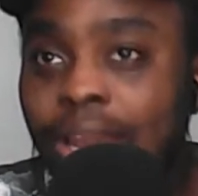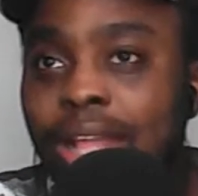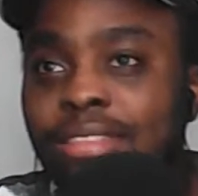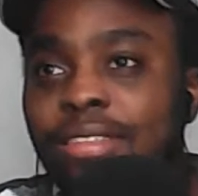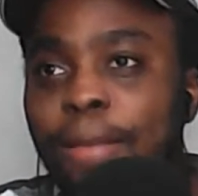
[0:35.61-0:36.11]

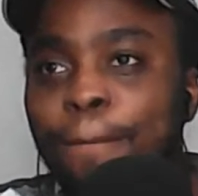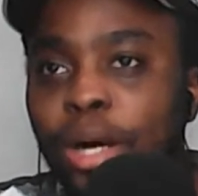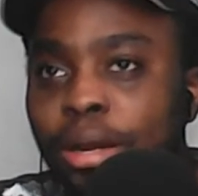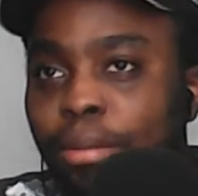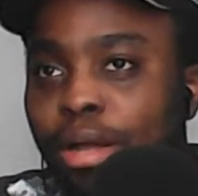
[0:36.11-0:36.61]
Let's see
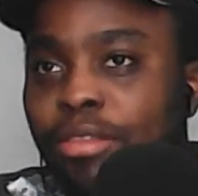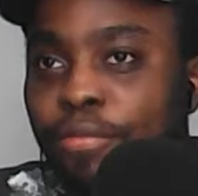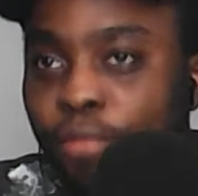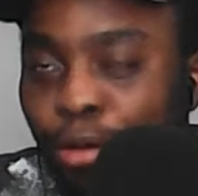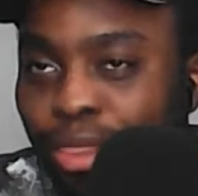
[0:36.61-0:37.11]
Bournemouth
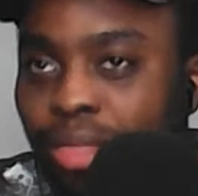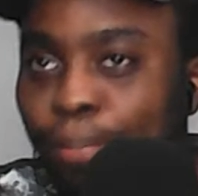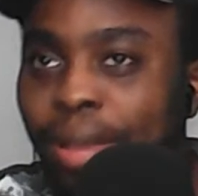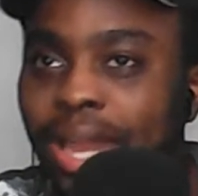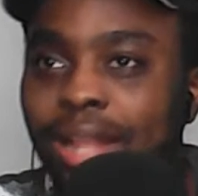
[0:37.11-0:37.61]
fourth
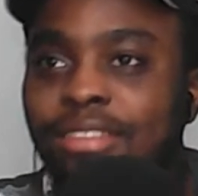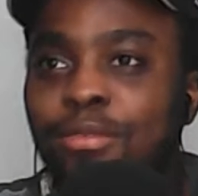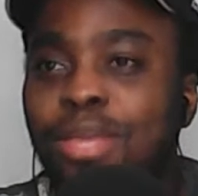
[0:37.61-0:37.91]
penalty.